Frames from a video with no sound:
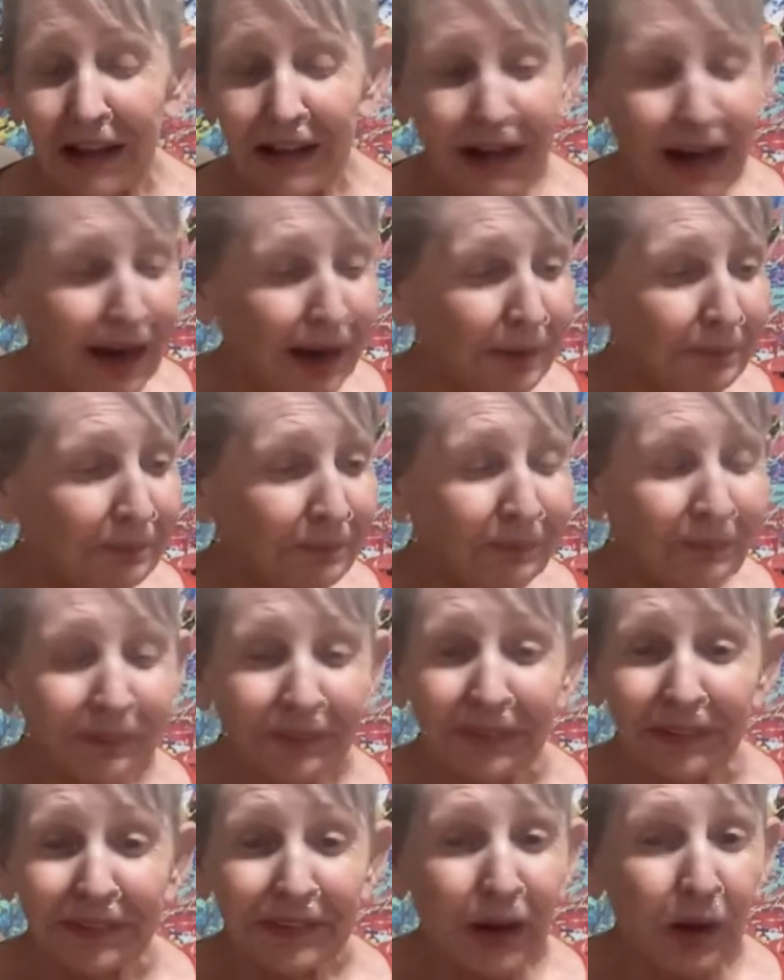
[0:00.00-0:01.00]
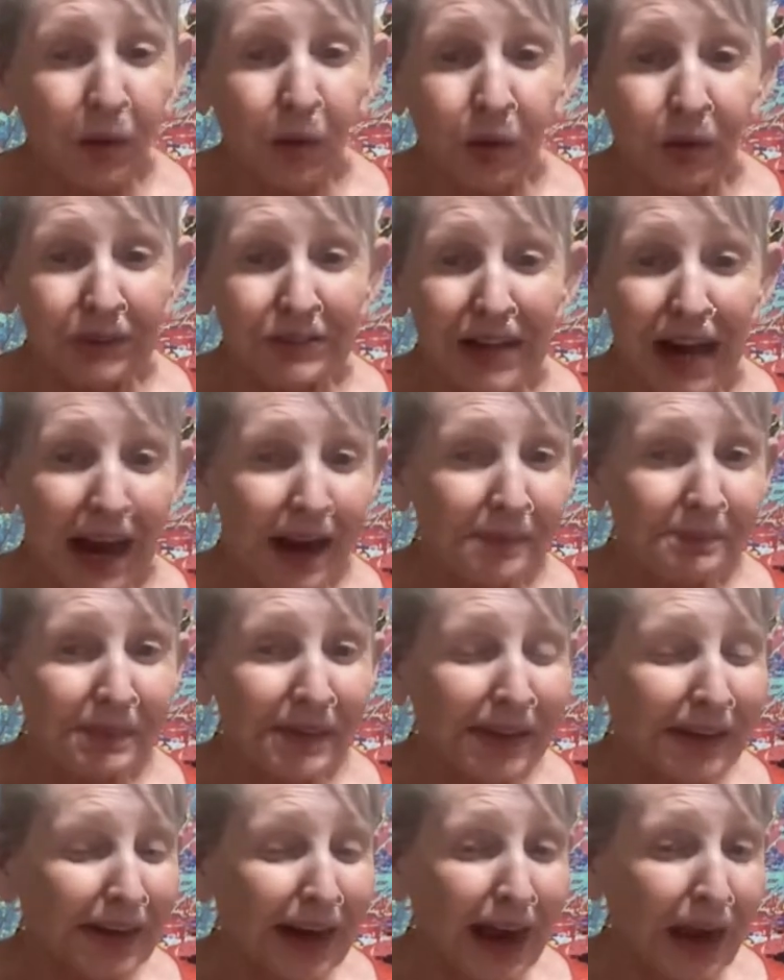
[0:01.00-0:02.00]
um, the whole time
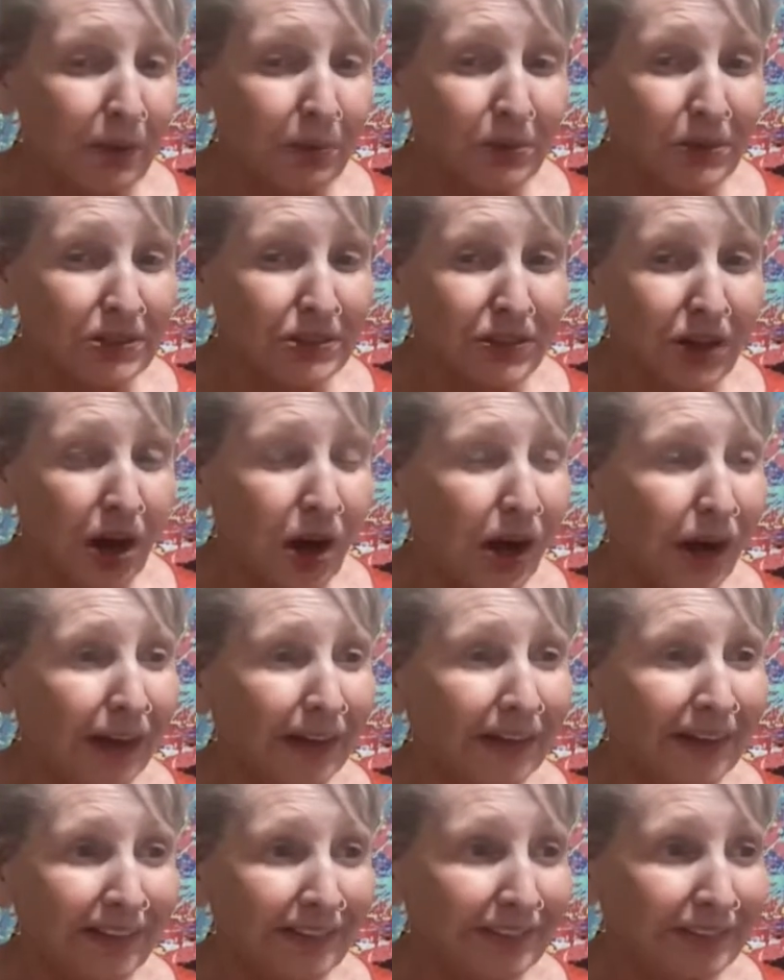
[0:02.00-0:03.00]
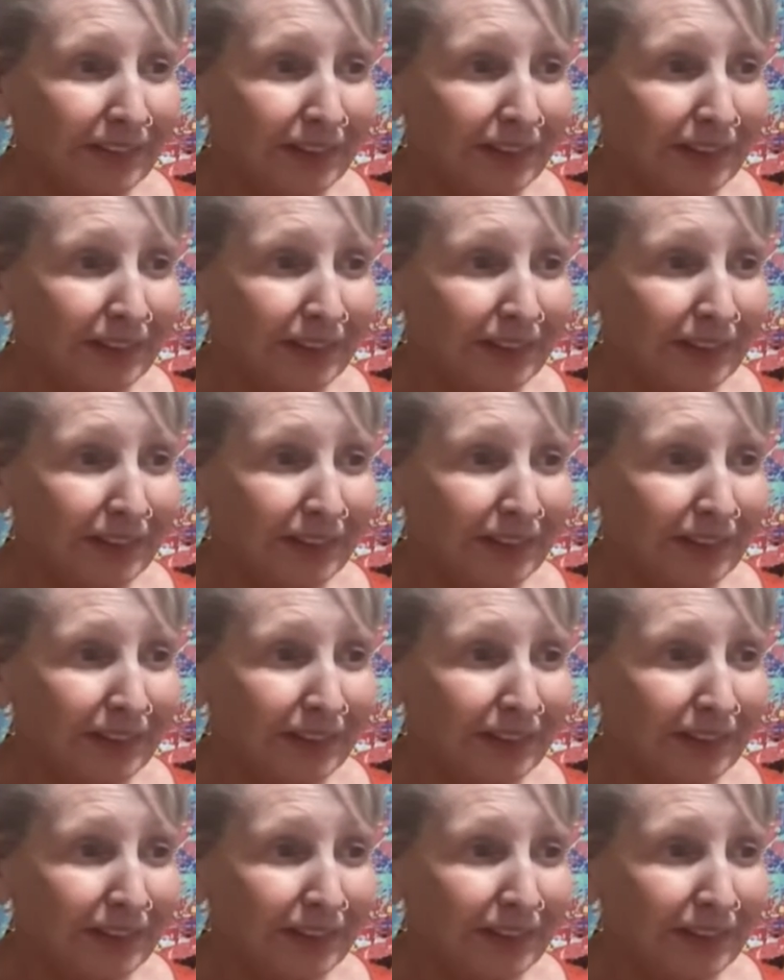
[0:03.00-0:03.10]
that I was gone.